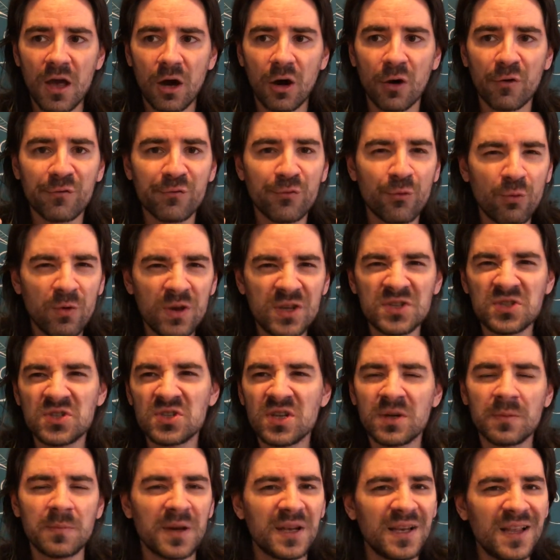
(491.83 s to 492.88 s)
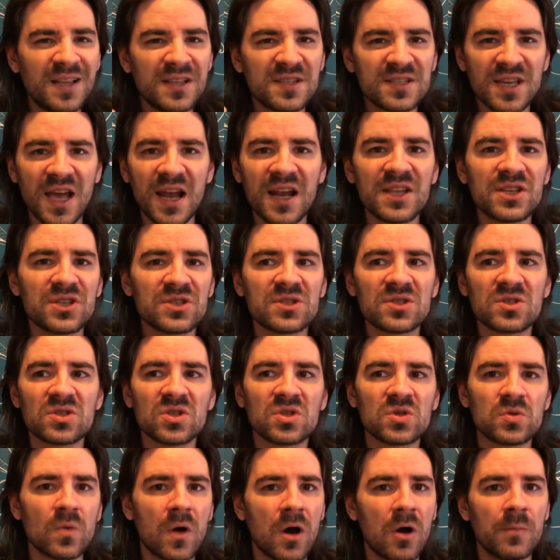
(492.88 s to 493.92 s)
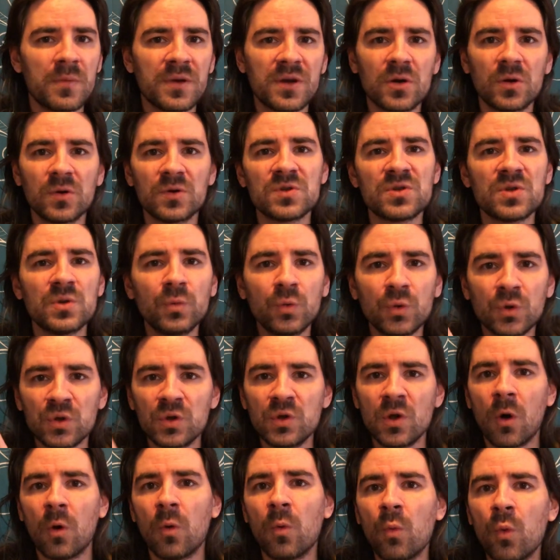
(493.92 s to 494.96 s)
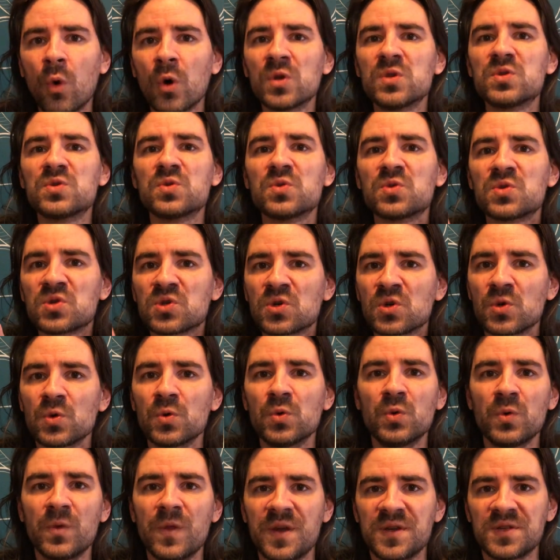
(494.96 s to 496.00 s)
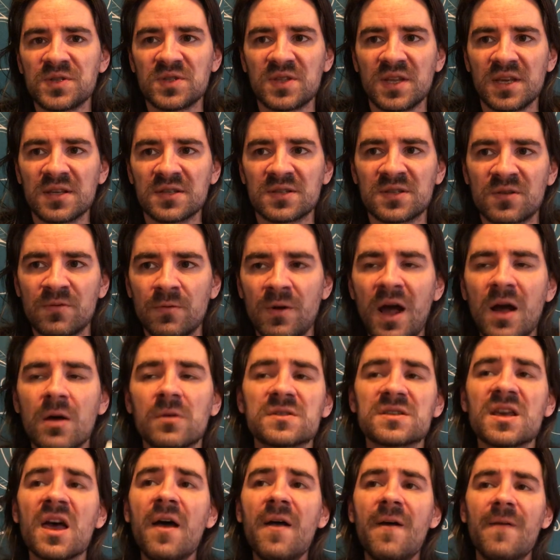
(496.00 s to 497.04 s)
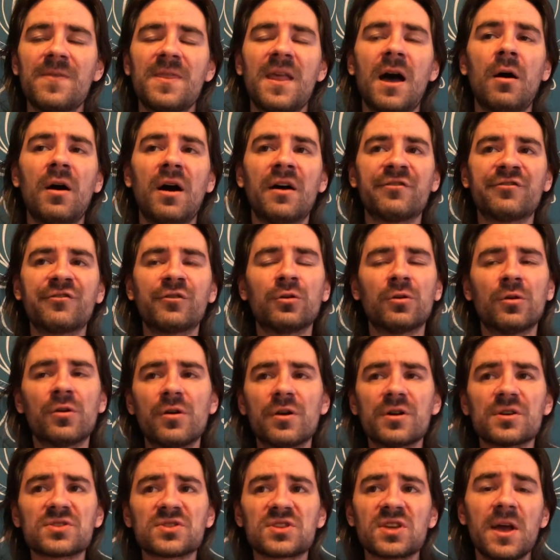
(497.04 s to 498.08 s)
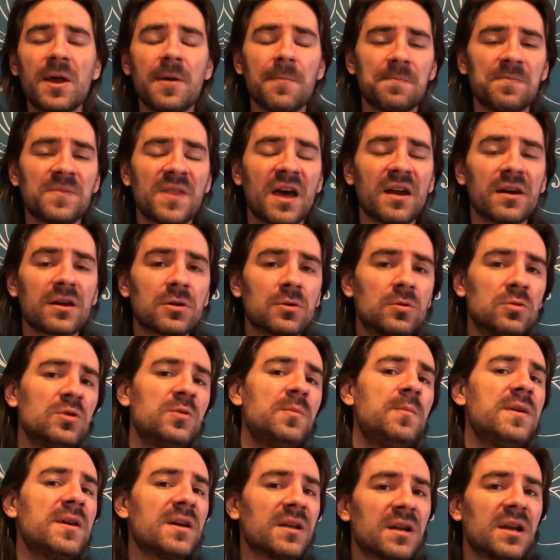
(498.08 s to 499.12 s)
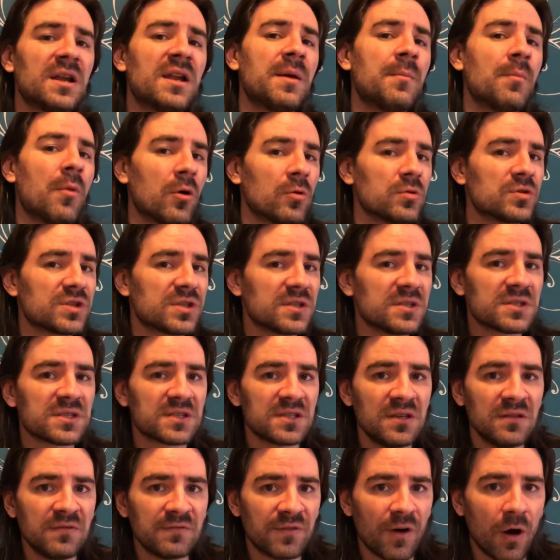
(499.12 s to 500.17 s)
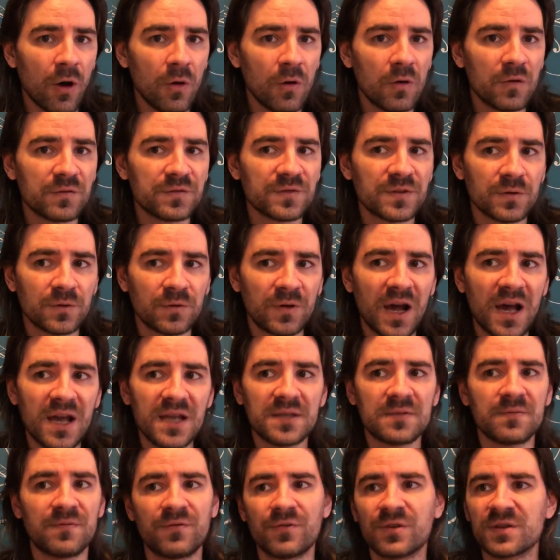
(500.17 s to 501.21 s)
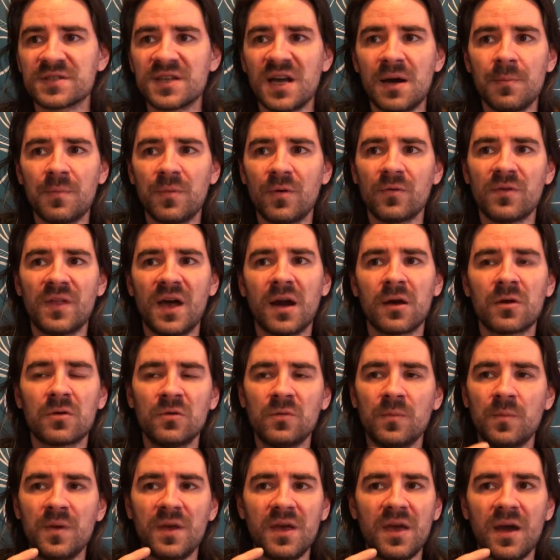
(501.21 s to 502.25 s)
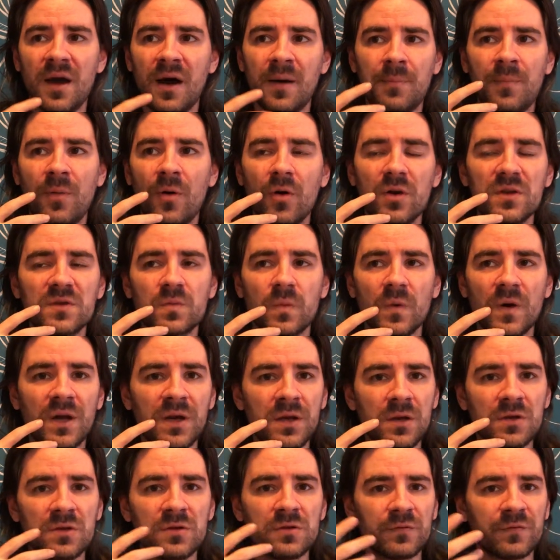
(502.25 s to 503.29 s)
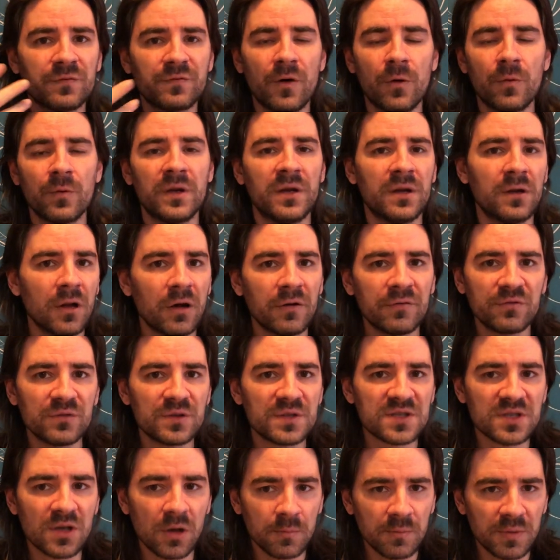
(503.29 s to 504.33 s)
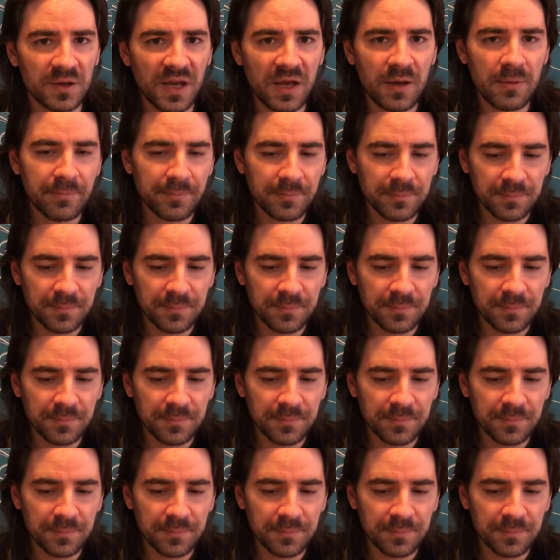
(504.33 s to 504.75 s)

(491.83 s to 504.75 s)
of wisdom and intelligence as well, because you would not want to screw these things around. Now, of course, there could be an, an emotions involved, right? For example, that could be a point where you do fall in love with somebody.